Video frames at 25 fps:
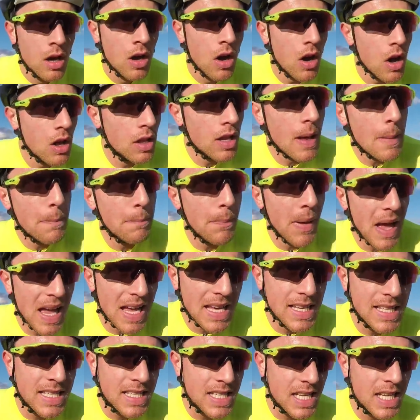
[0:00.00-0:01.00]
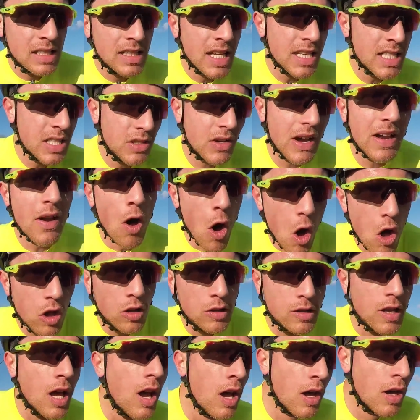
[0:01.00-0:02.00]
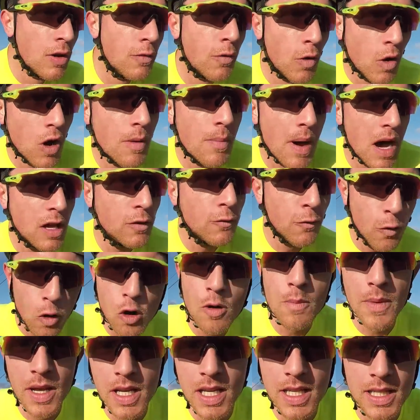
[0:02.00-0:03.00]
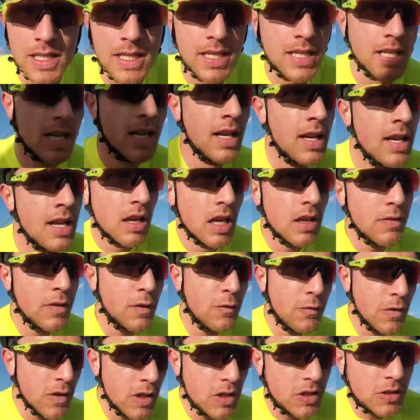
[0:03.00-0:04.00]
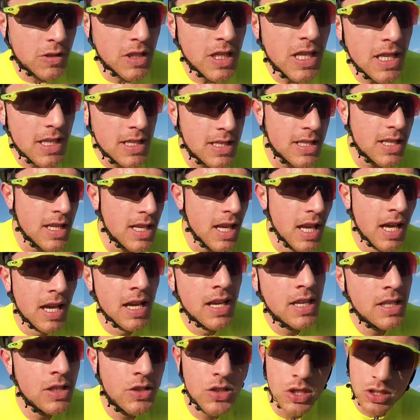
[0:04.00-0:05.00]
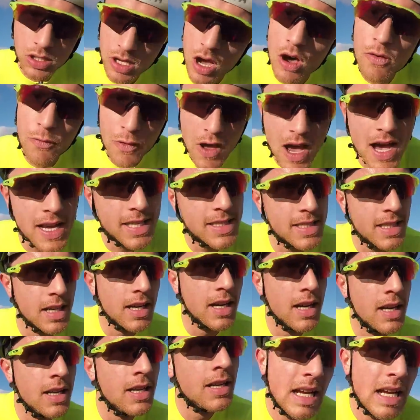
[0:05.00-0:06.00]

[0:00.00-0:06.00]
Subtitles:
on a pace that you can hold for about 4 minutes. If it feels easy, you should go faster.